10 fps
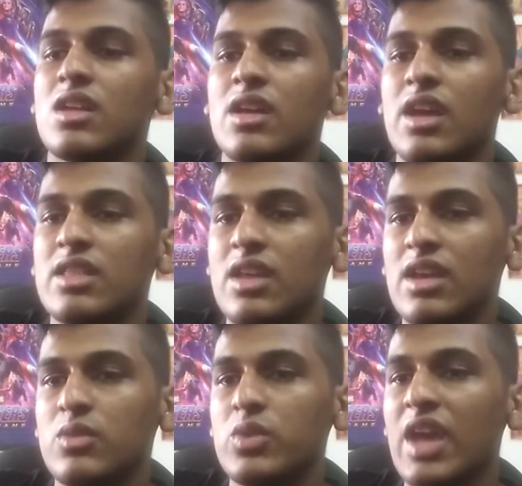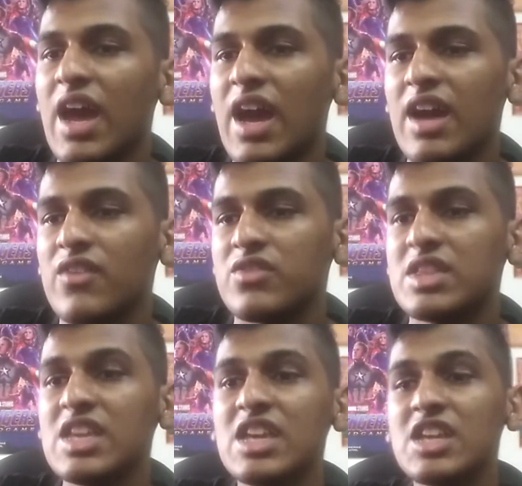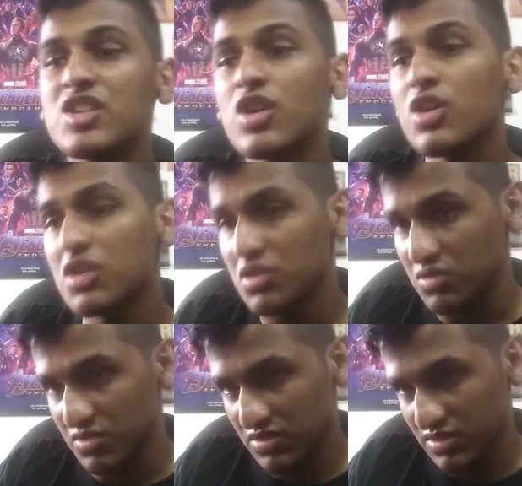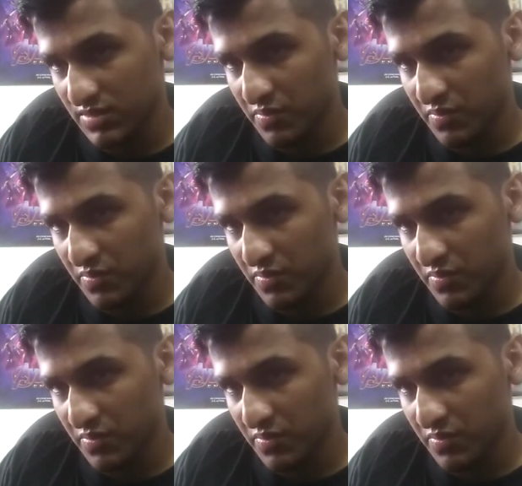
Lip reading: And then we have the Eternals.